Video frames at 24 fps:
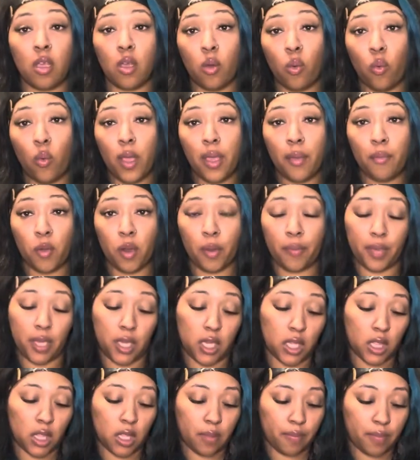way more picky
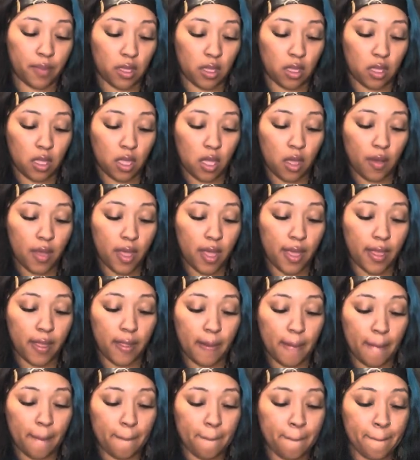than me okay
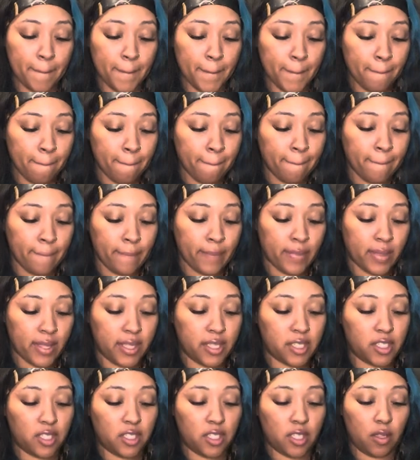
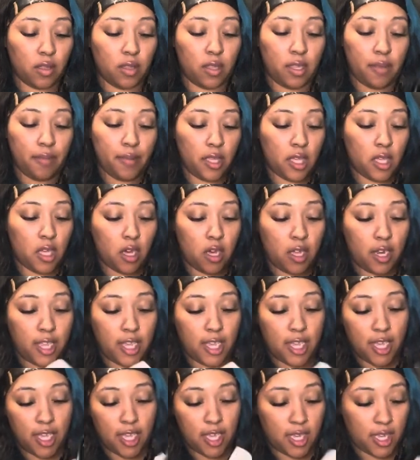so let me go
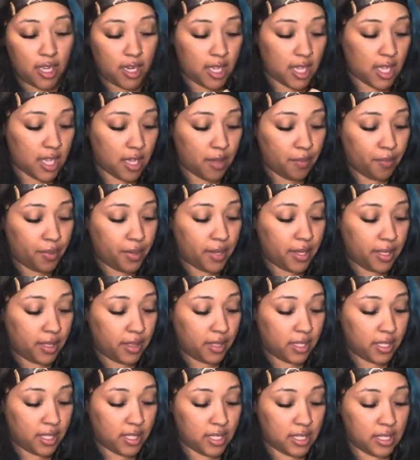ahead and put
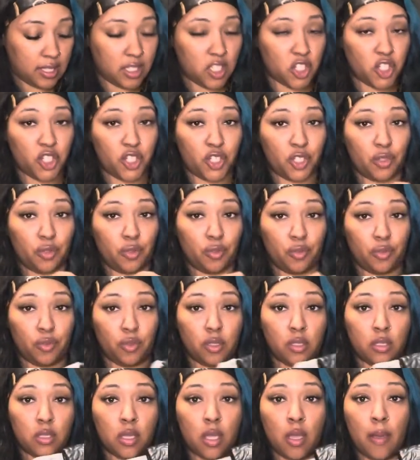these
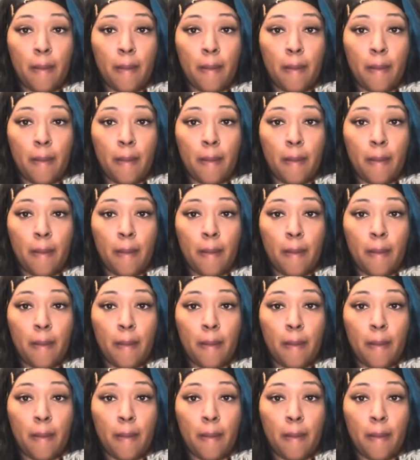shoes